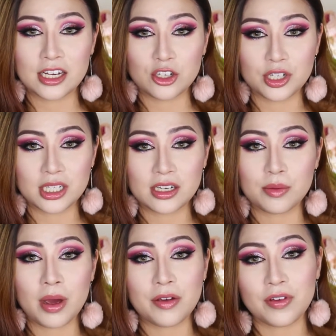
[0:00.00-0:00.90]
interested
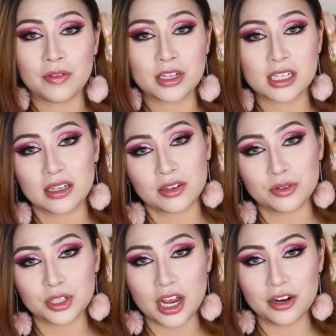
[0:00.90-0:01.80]
in my favorite
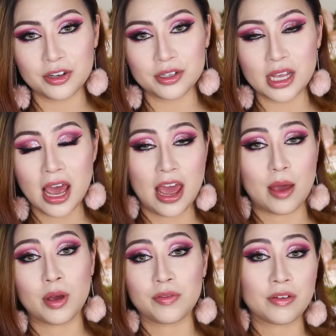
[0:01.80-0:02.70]
single shadows
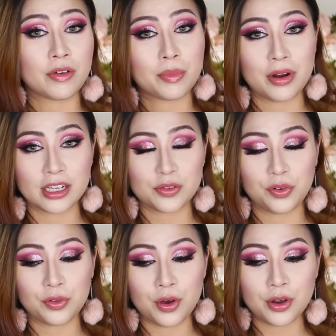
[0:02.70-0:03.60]
and my favorite brands
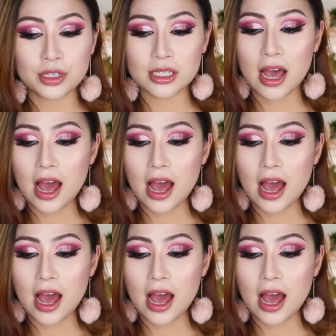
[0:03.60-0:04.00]
for those.